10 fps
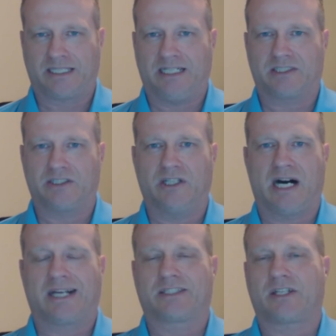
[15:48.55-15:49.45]
Okay, it's
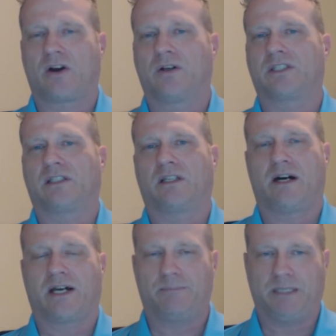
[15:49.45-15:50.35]
not as hard as a
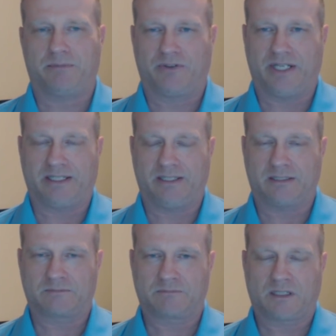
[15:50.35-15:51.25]
lot of people think it
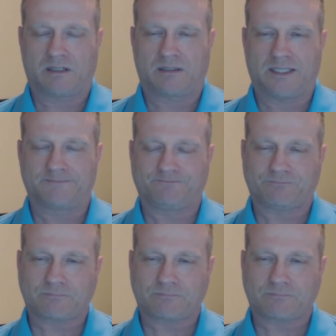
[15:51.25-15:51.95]
is. Okay,